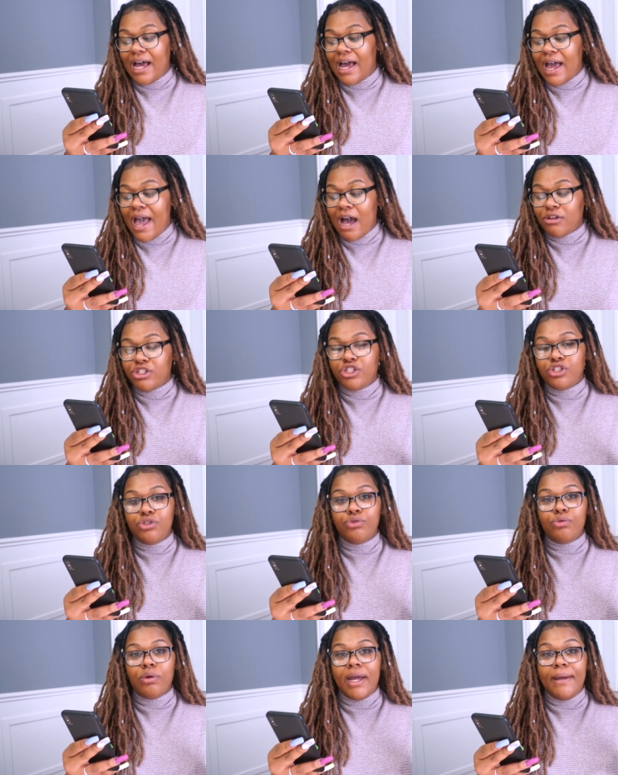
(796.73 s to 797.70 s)
how
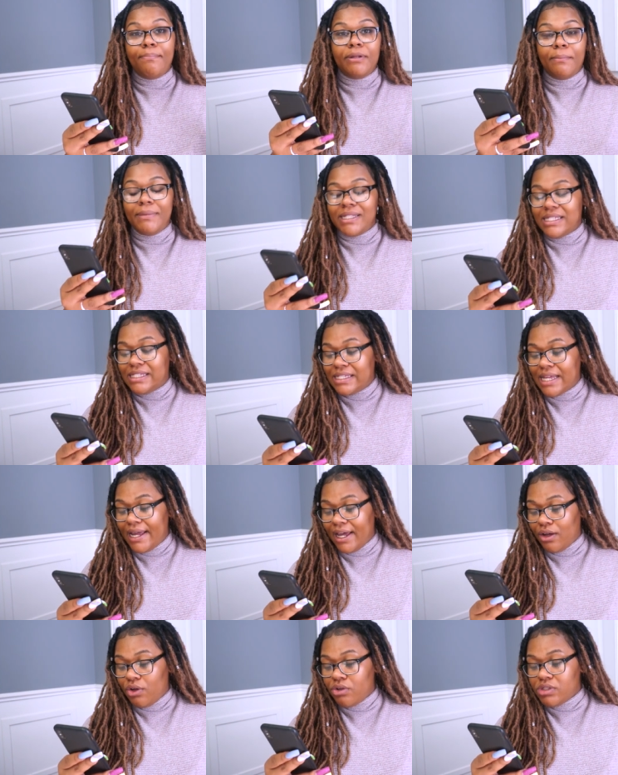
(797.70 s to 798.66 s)
to implement
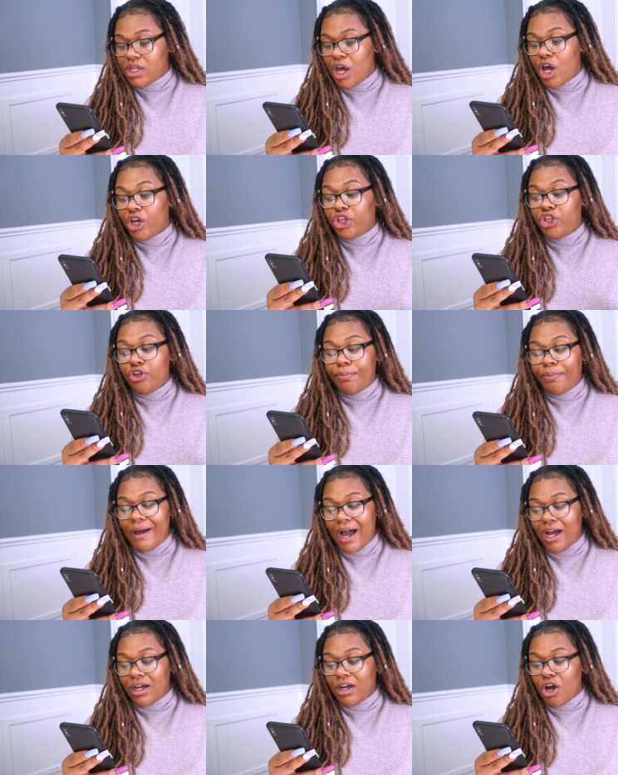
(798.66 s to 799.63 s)
sales,
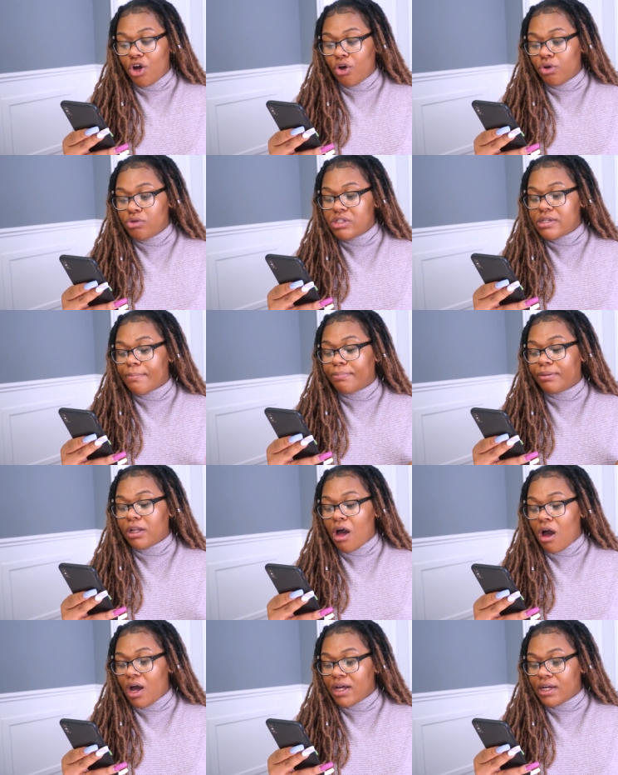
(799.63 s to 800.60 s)
coupon codes,
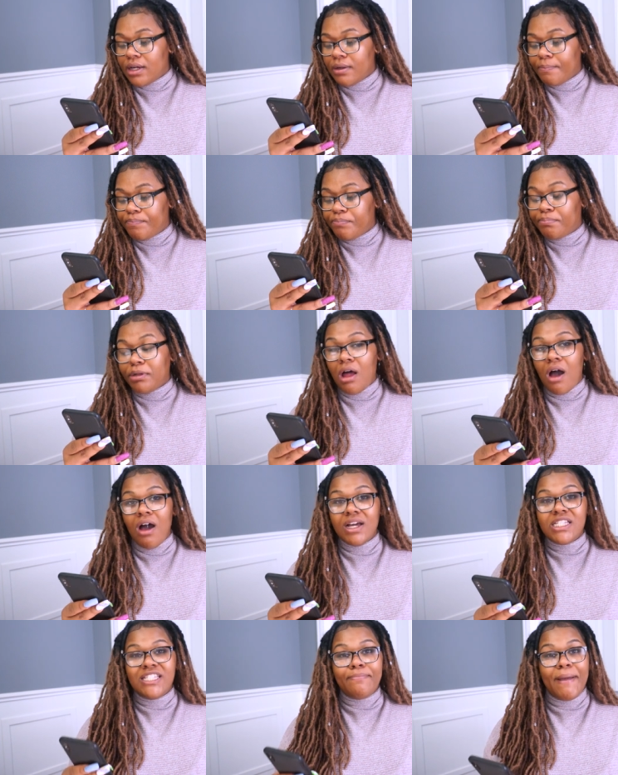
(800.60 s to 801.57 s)
blog,
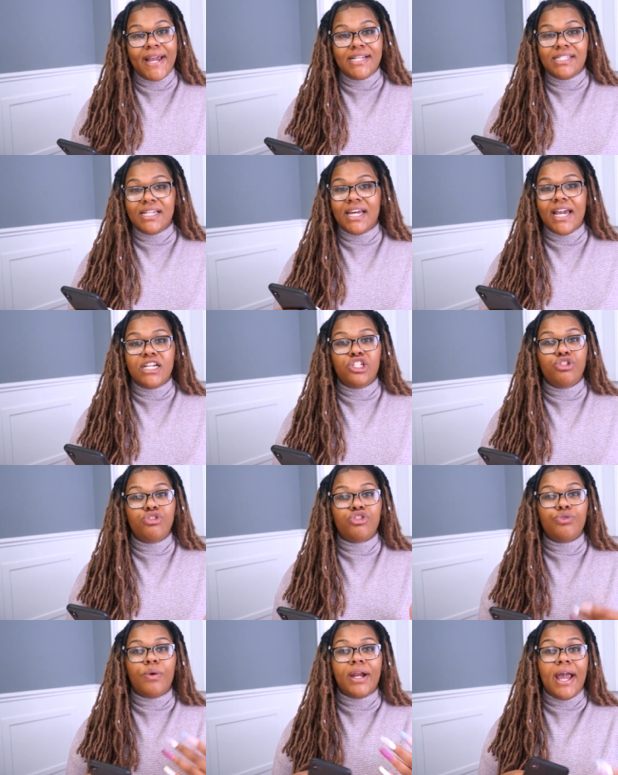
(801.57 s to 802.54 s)
blog space in case you
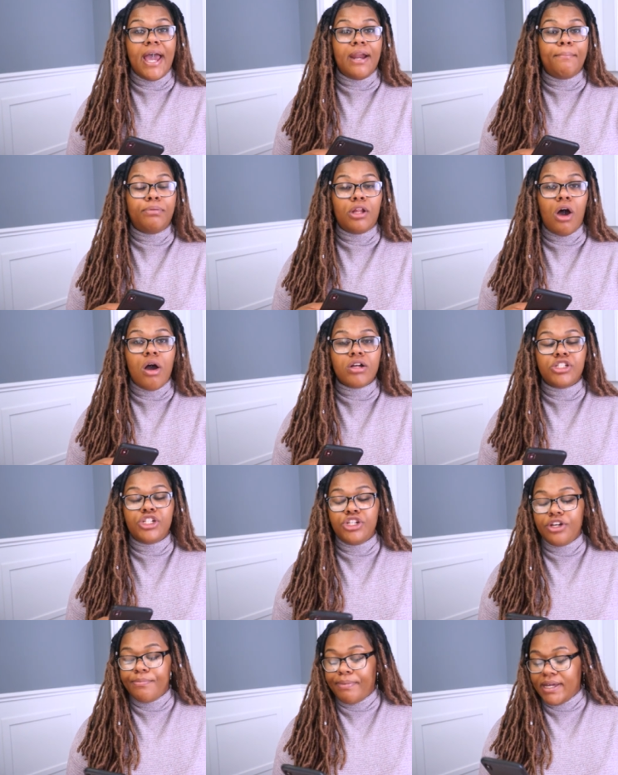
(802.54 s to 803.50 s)
do want to add a blog
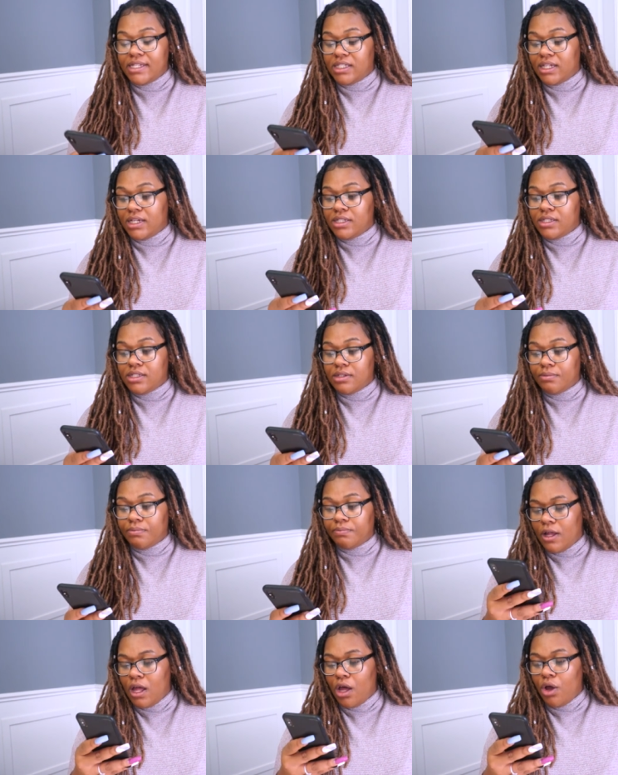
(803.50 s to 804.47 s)
to your business.
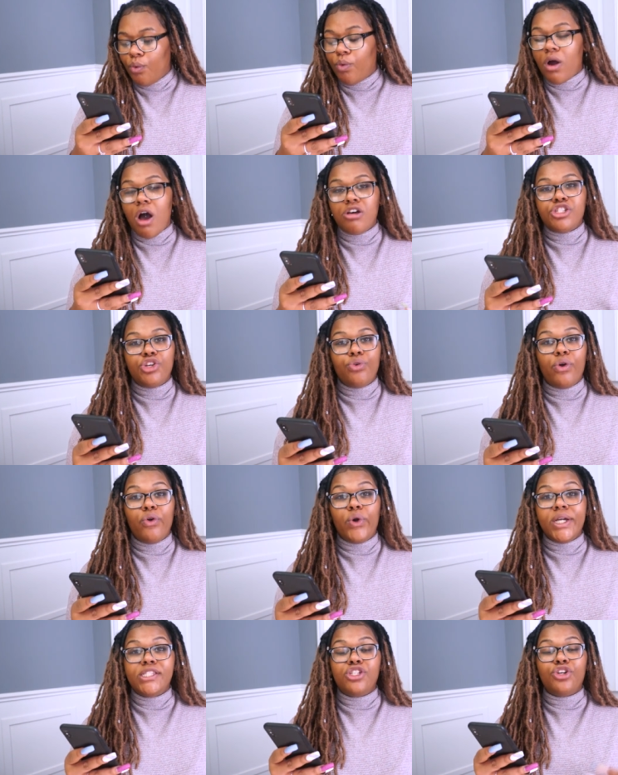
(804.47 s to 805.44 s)
We're also
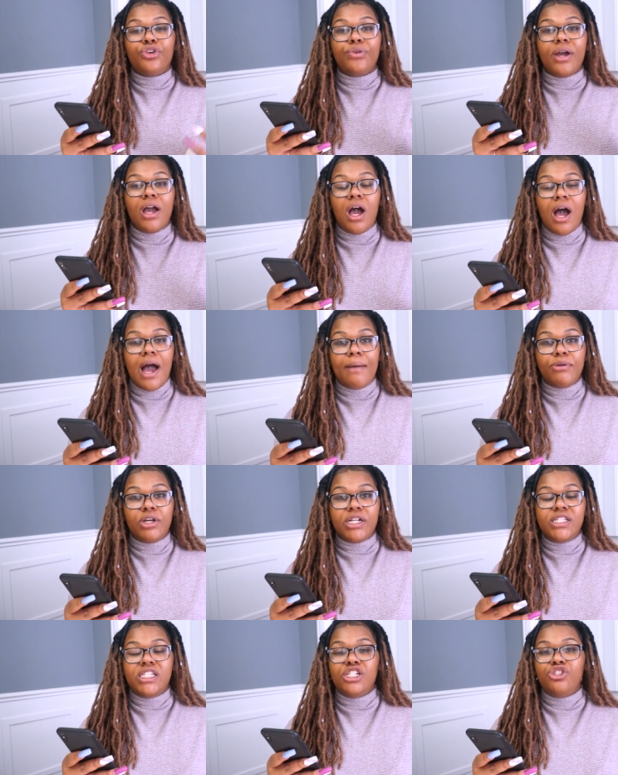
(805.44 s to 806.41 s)
going to, uh, I'm
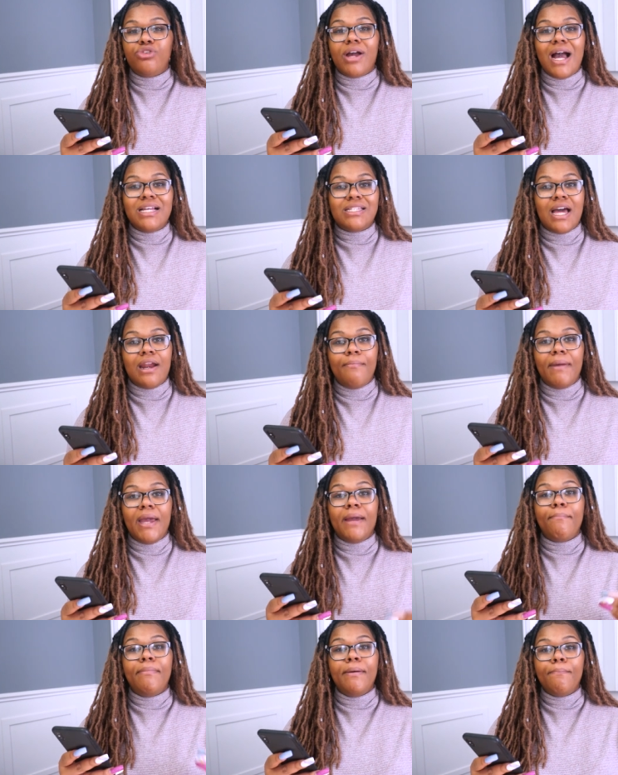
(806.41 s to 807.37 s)
going to teach you guys how to
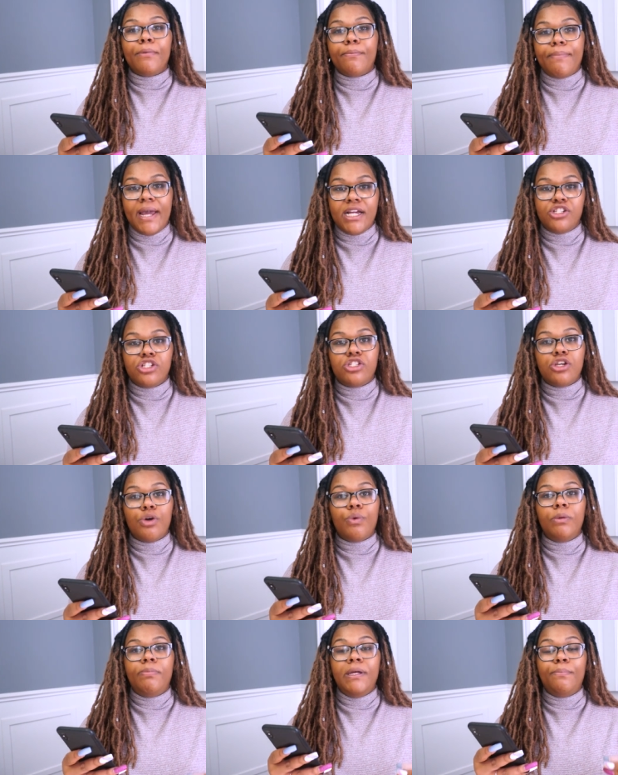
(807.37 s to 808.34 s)
make member pages
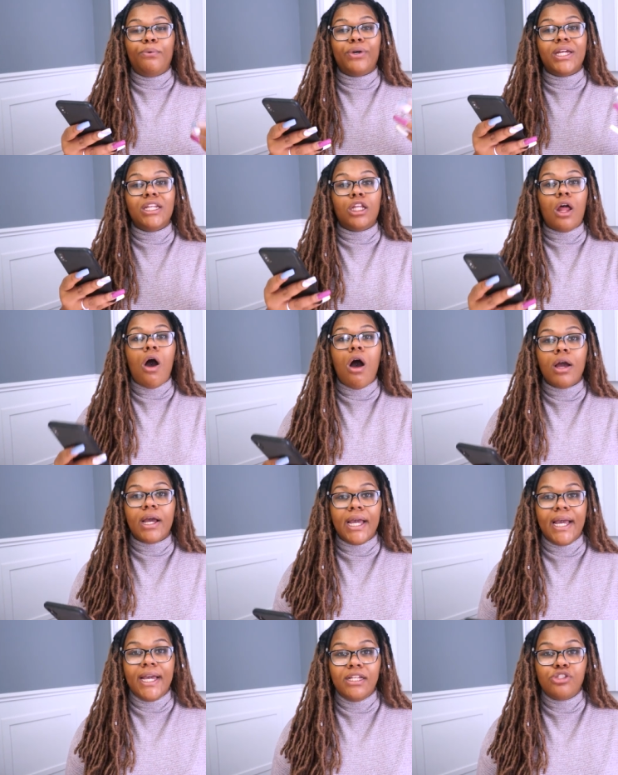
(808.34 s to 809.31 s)
so when people can
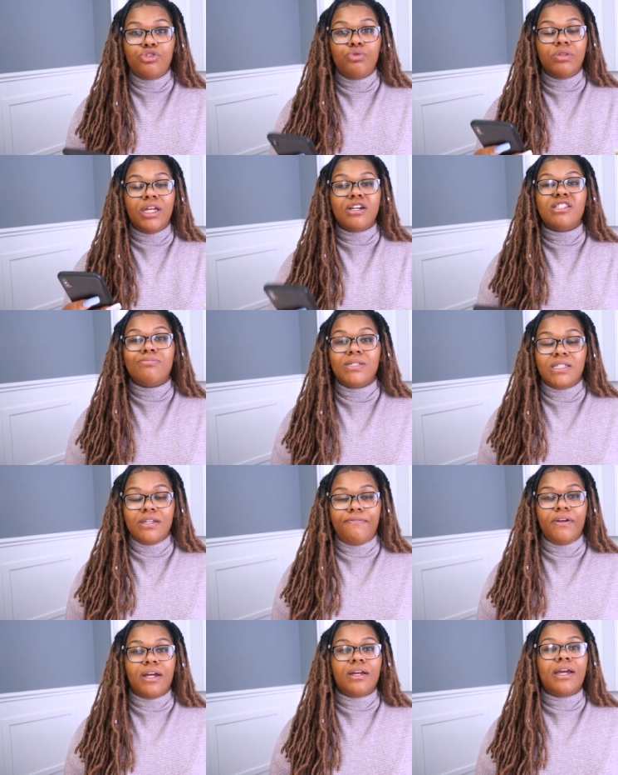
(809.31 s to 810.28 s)
log into their
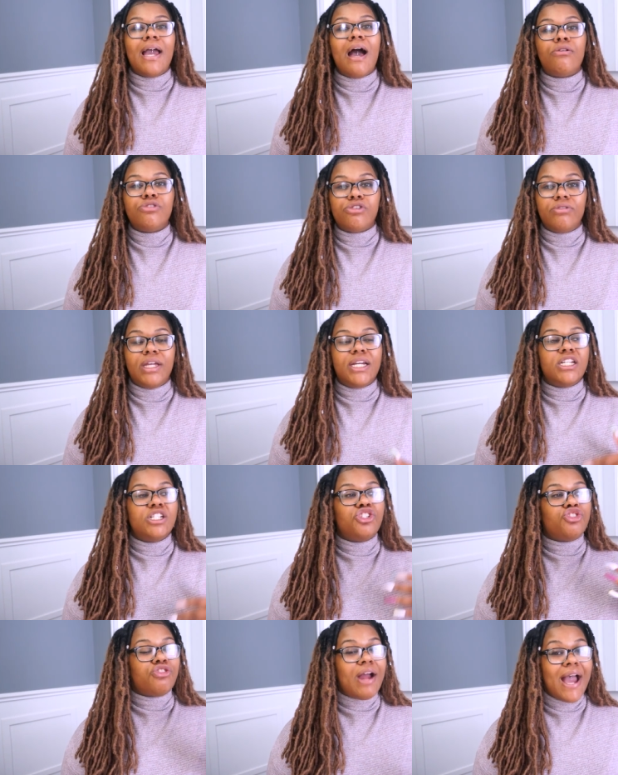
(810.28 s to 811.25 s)
specific account so they
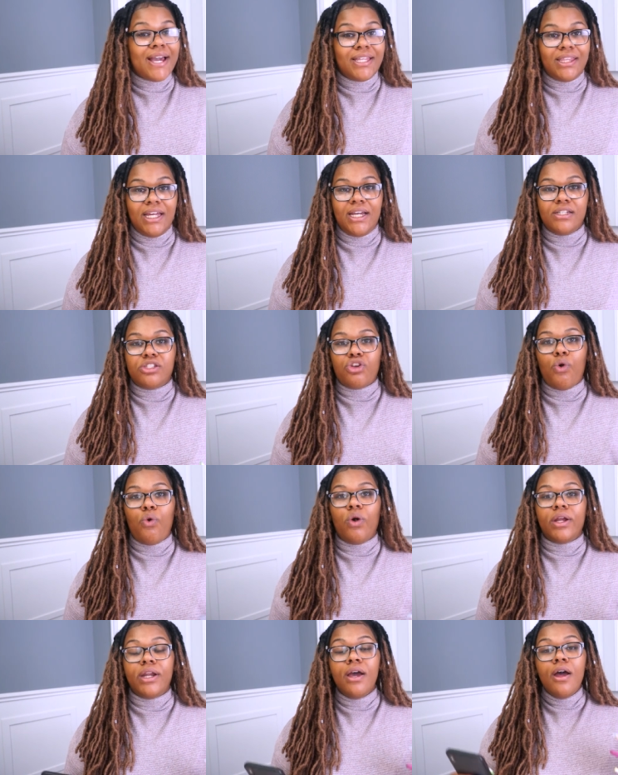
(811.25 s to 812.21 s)
can track things
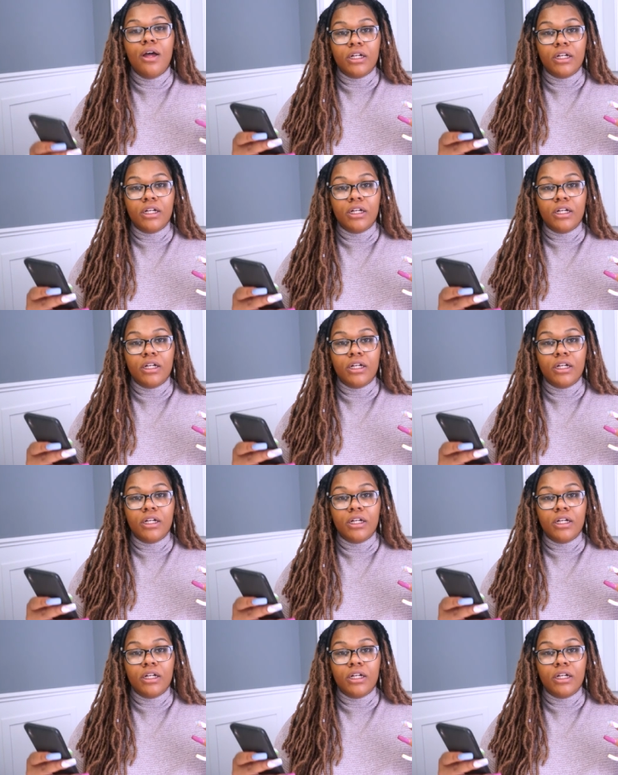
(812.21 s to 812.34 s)
on